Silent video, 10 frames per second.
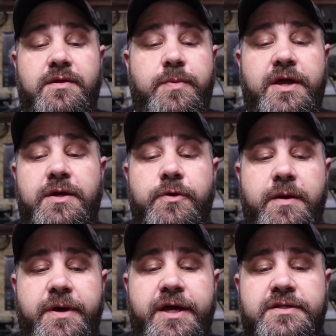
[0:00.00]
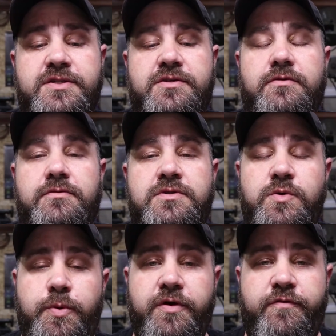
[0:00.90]
the PANORAMAXX
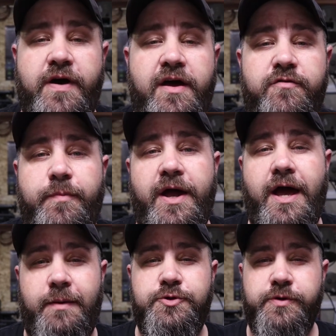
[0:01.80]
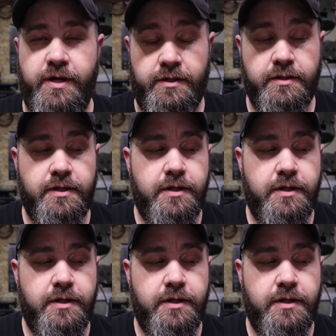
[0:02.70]
2.5 by OPTREL.